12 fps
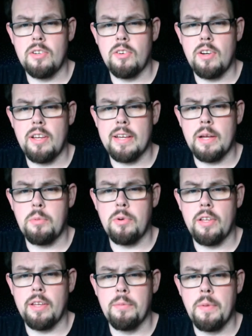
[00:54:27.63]
Great camera
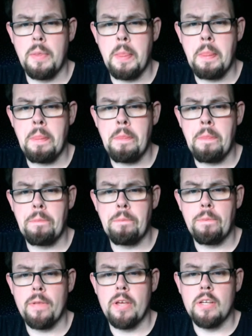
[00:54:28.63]
light.
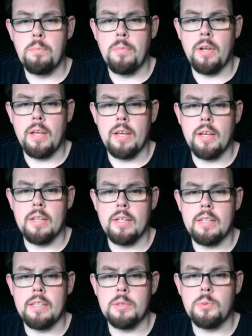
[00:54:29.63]
But
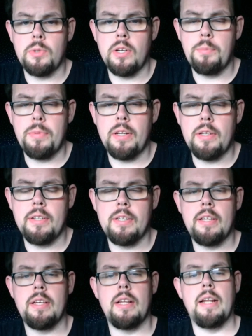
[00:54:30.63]
it is
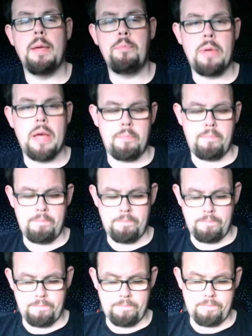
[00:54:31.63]
watermelon lip balm.
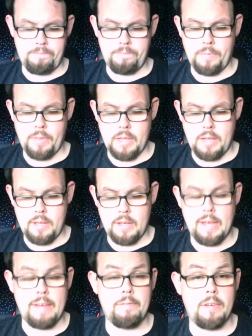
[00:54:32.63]

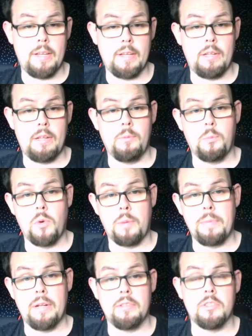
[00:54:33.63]
I have a
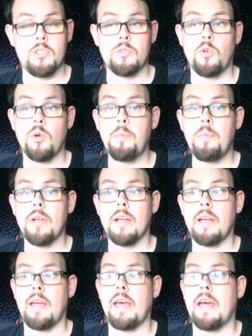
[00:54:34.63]
watermelon scrub.
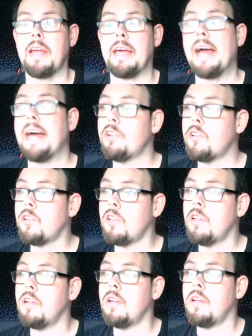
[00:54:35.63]
I had a candle,
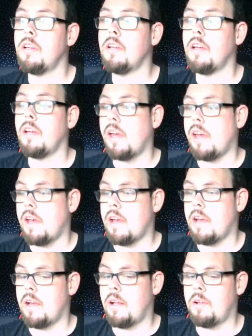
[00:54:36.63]

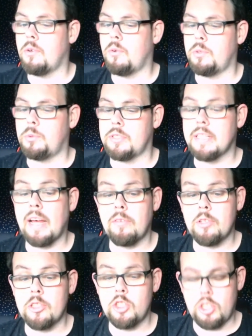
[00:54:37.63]
which was
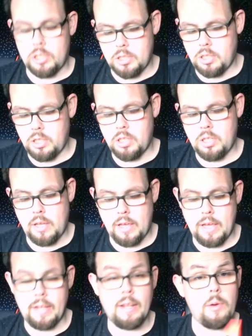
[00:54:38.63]
savage.
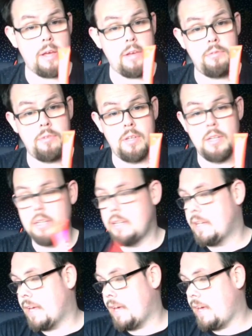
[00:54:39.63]
And now I have
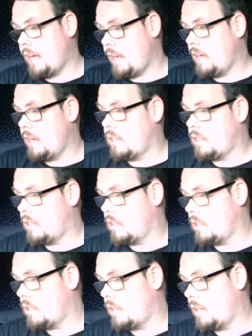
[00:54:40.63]
a
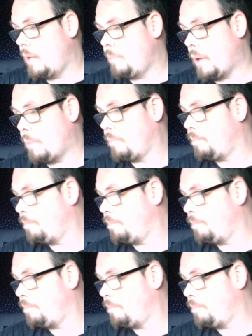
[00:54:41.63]
lip balm.